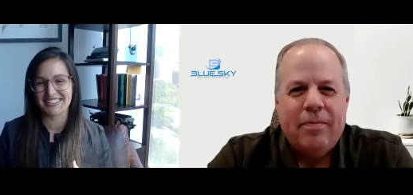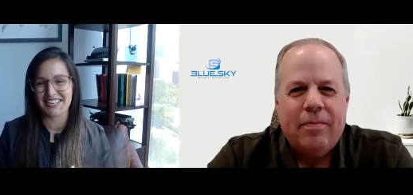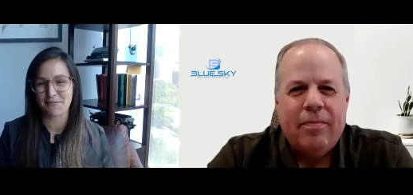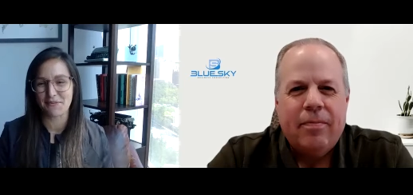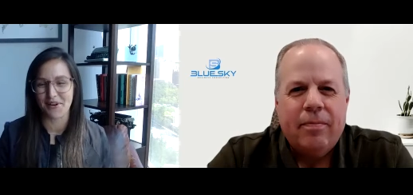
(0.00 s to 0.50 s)
Speaker 1: a
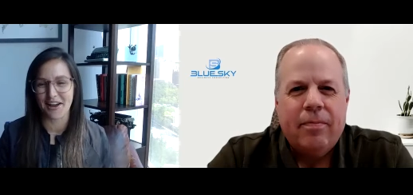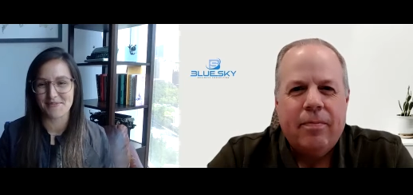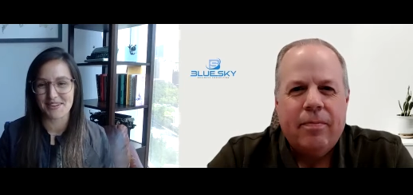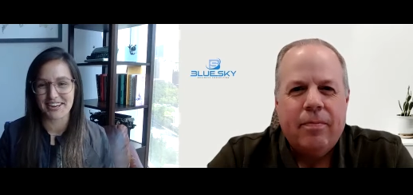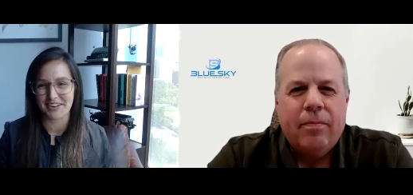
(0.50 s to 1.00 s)
team around
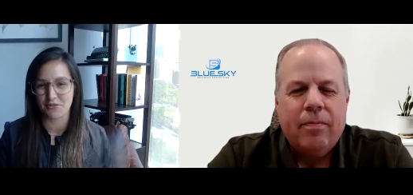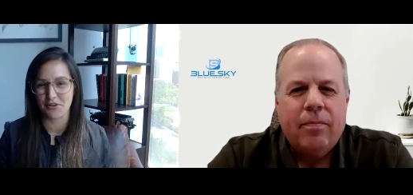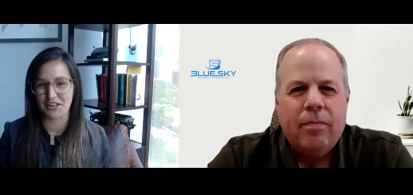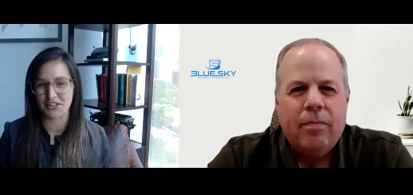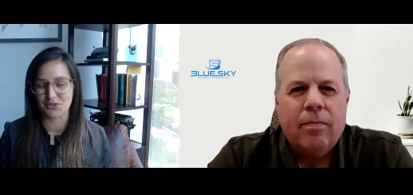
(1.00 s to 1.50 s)
me kind of
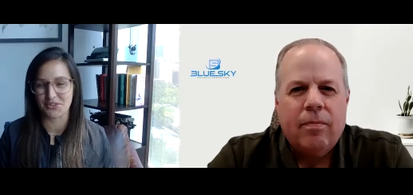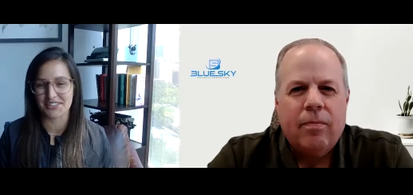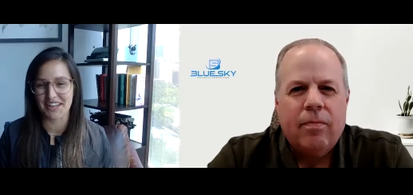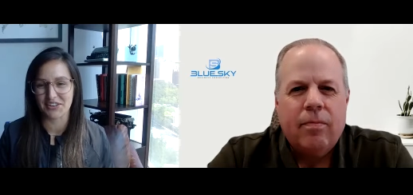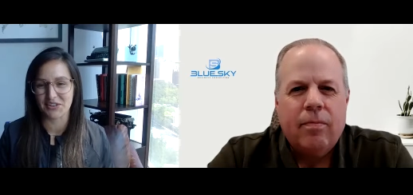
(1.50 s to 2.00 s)
working towards
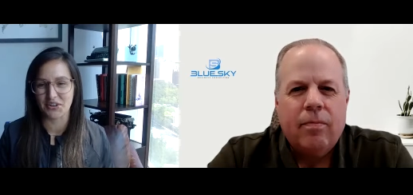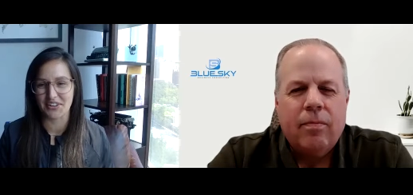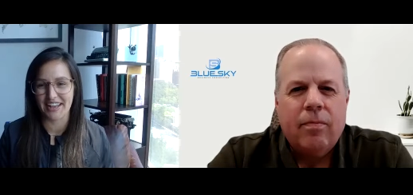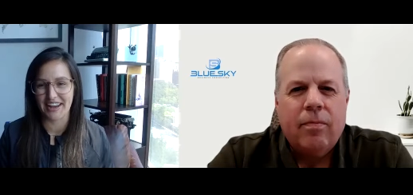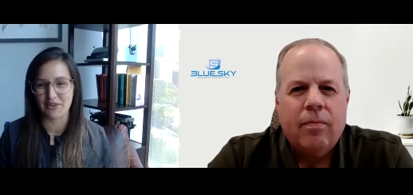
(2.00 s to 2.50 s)
that goal
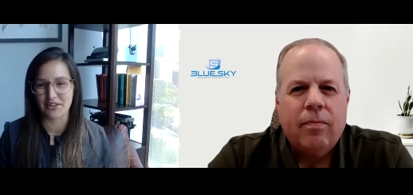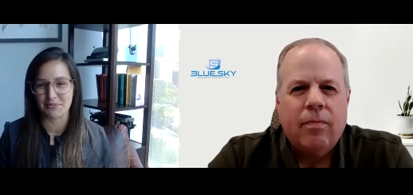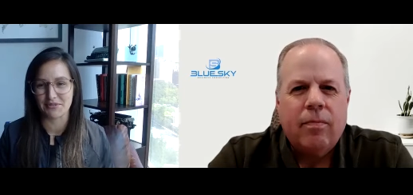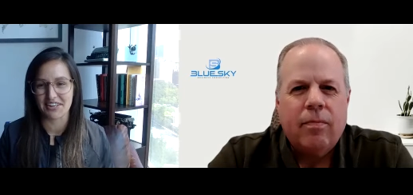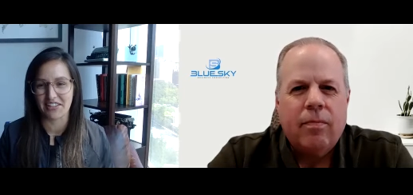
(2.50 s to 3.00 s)
and that
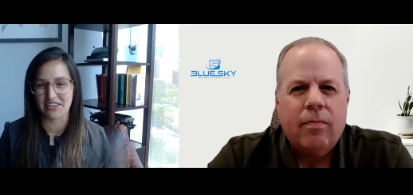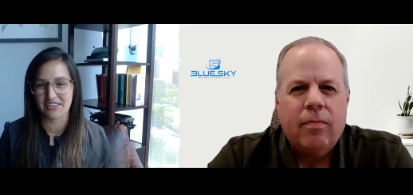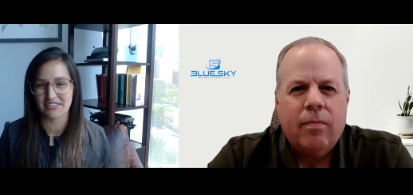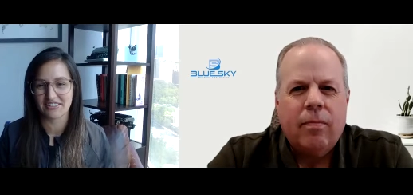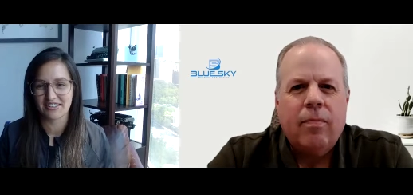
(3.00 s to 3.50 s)
outcome
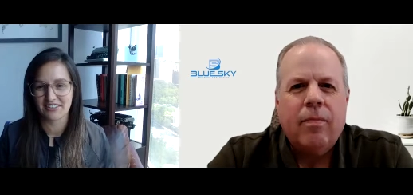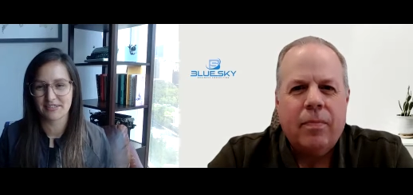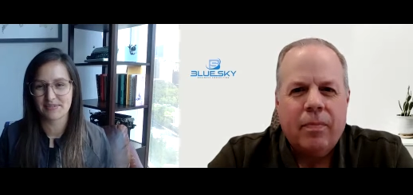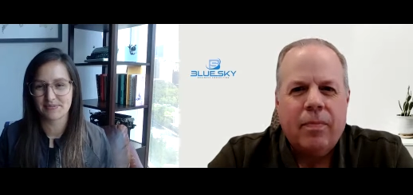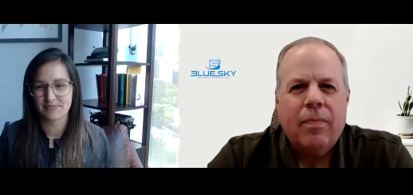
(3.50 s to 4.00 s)
together.
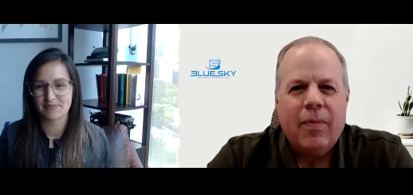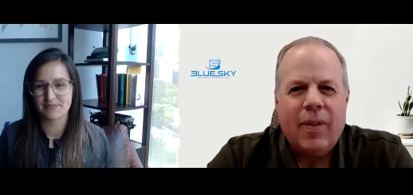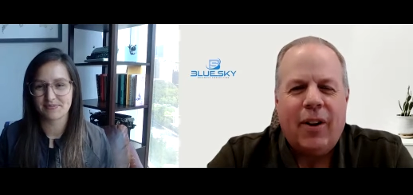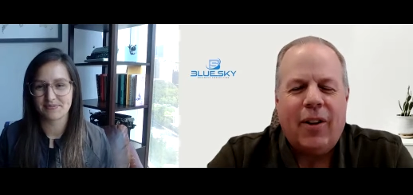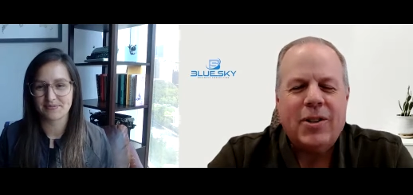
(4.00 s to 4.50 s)

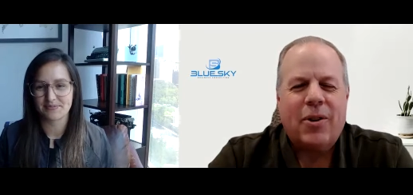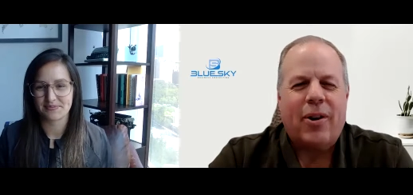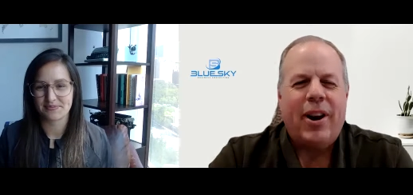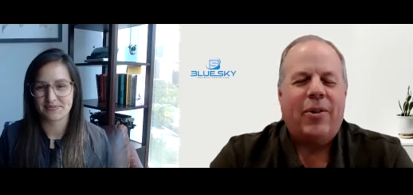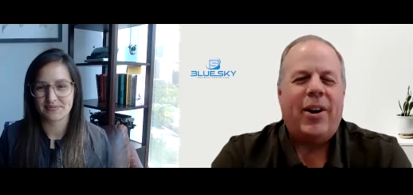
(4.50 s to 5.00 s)
Speaker 2: Oh, that's
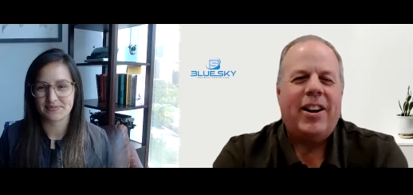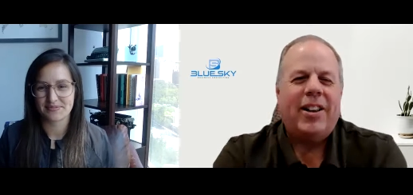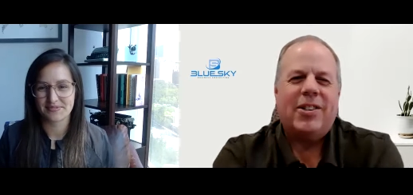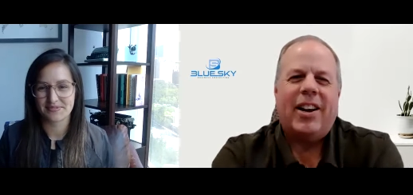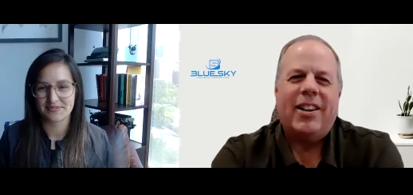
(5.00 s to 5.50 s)
great. Great
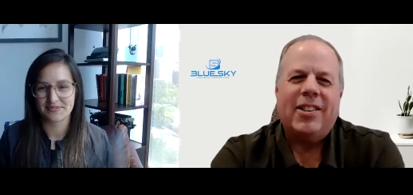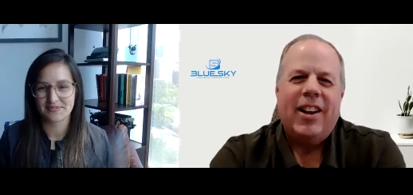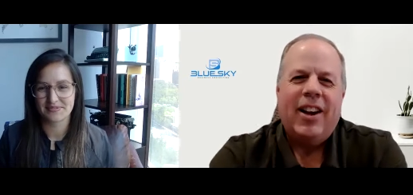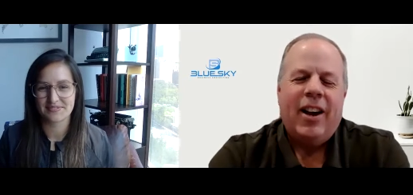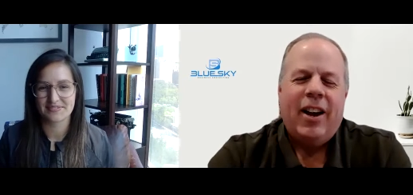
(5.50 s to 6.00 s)
insights.
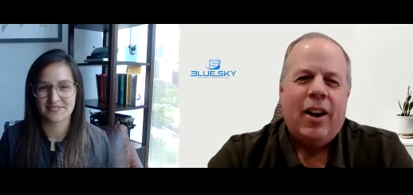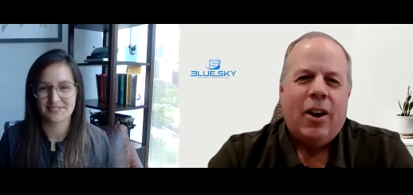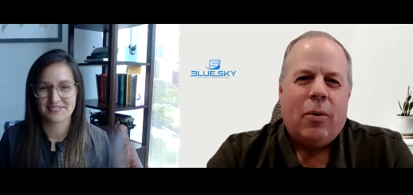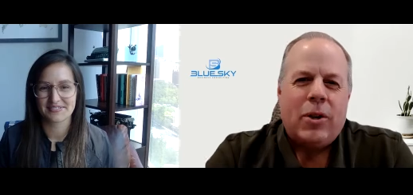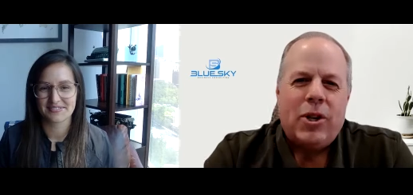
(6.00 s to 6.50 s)

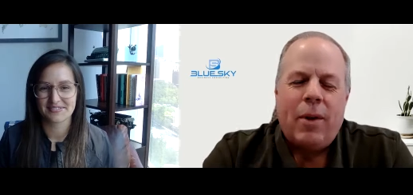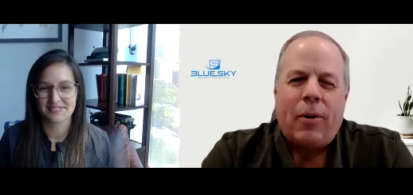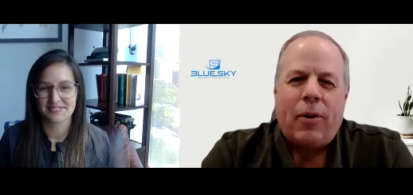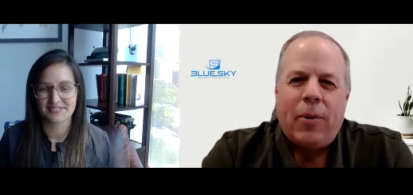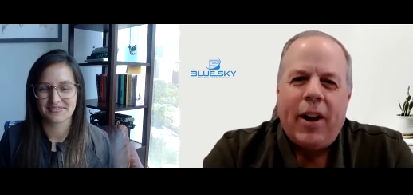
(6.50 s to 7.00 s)
Question
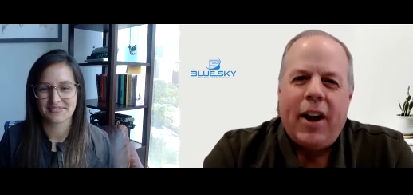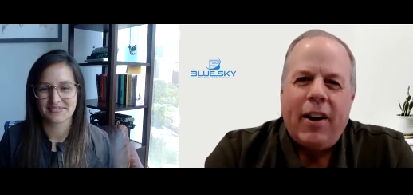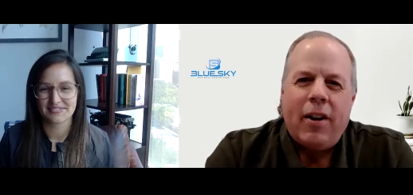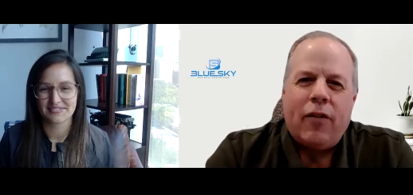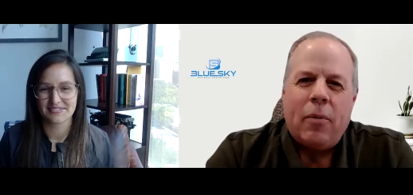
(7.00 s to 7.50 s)
number three, I
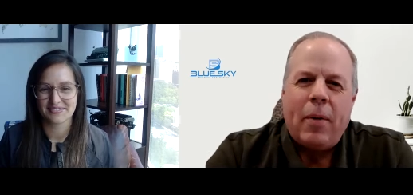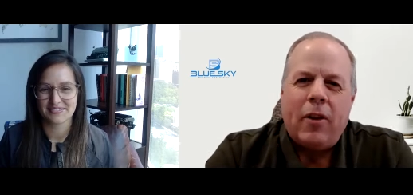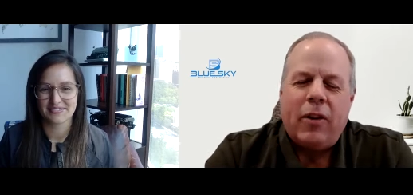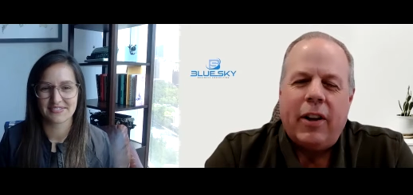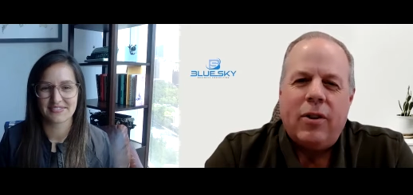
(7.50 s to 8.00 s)
hear from
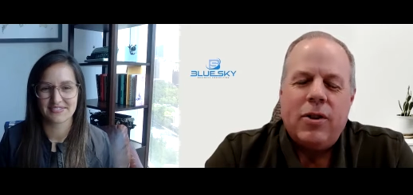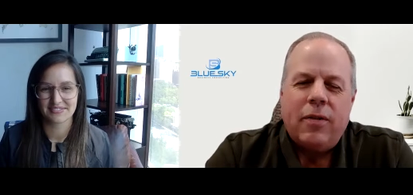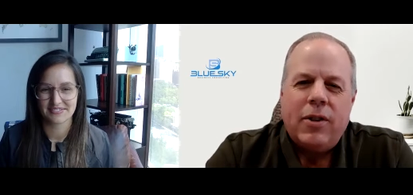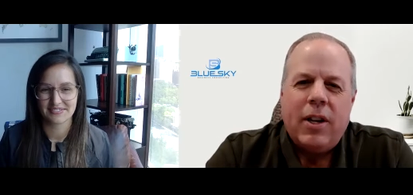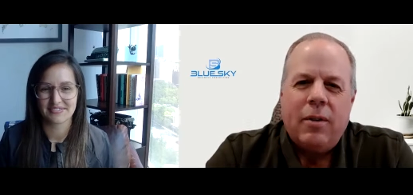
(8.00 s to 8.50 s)
other leaders
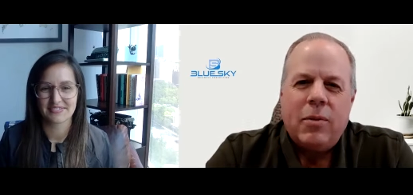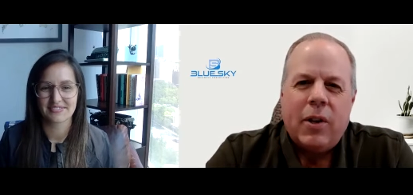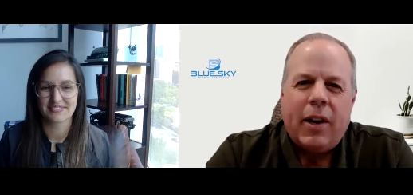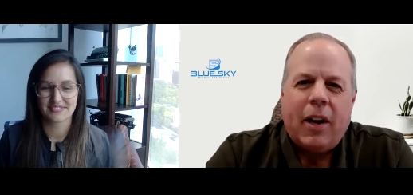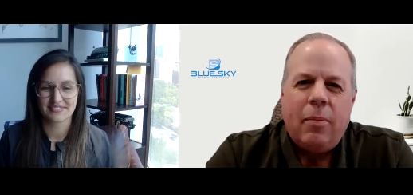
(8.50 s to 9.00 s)
of teams
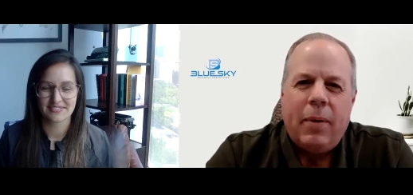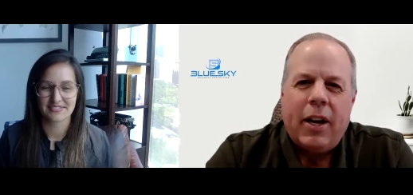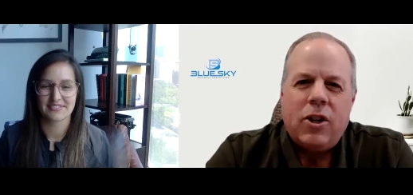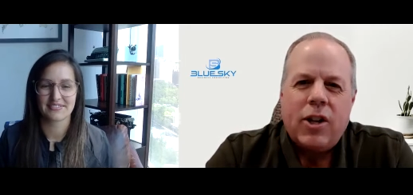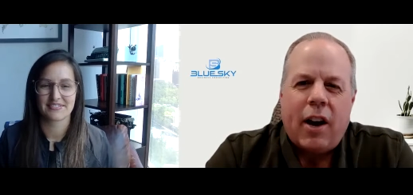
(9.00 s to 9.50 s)
that it can be
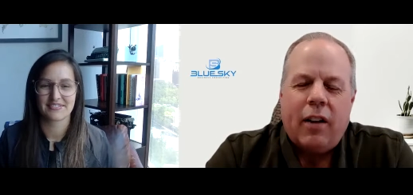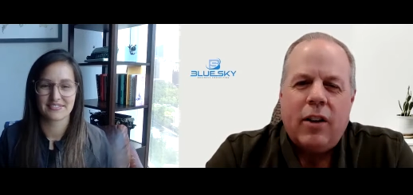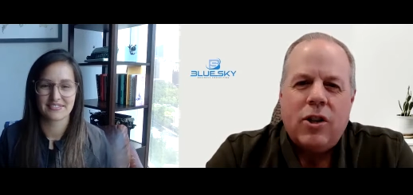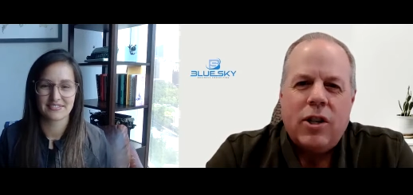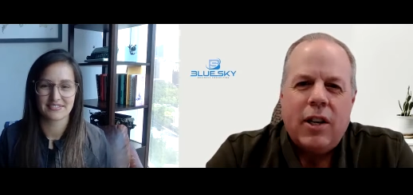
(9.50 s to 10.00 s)
a
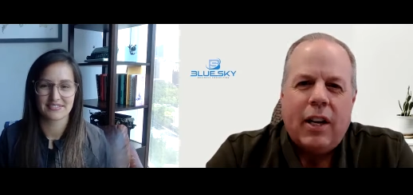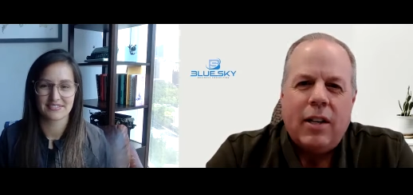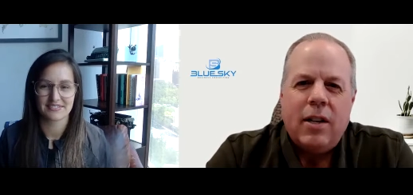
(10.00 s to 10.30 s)
challenge to get